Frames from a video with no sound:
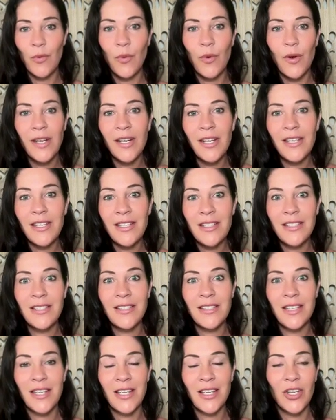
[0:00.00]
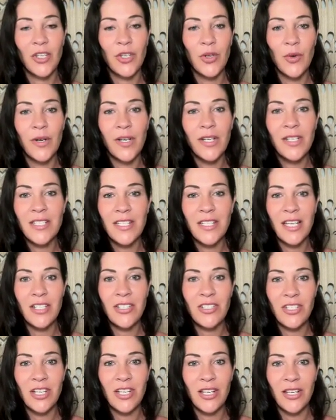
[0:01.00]
What is your
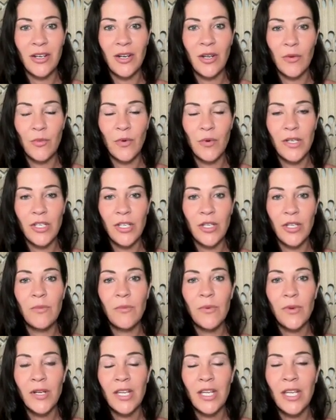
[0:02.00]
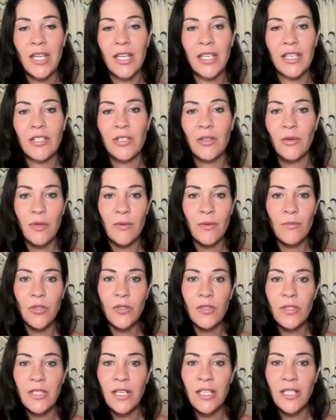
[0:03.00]
intention when you bring it into a
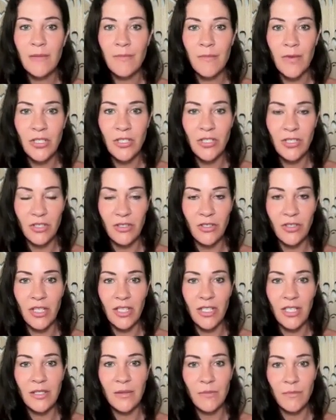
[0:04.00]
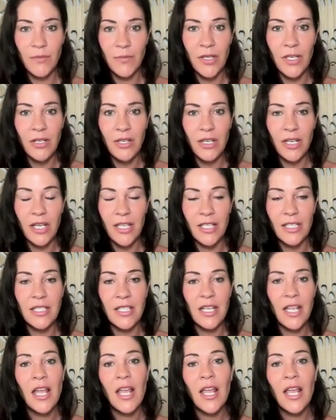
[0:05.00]
multidimensional
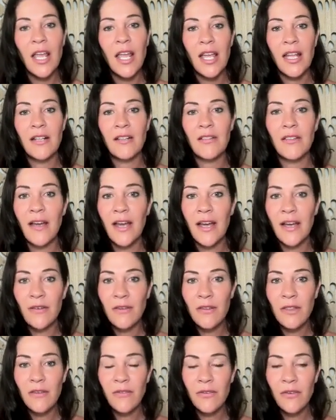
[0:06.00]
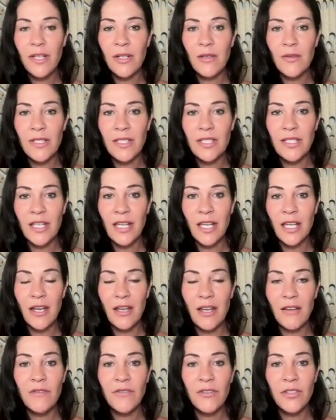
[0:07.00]
experience and allow the frequency
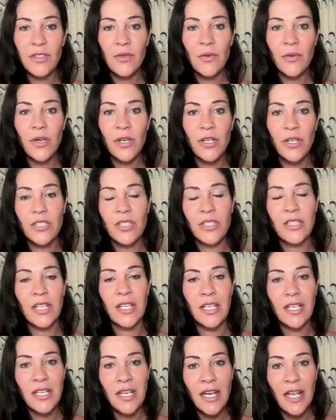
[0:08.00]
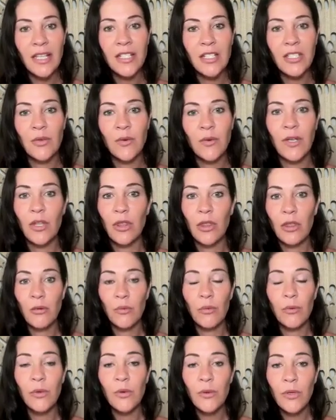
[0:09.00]
of source to connect to it
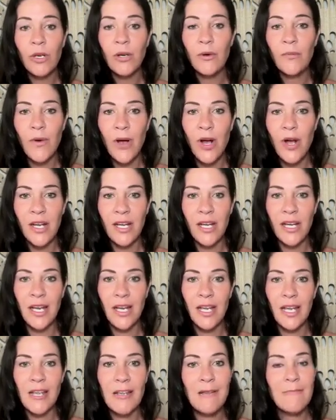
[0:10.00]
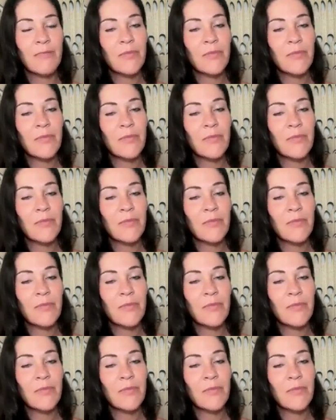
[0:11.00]
through your body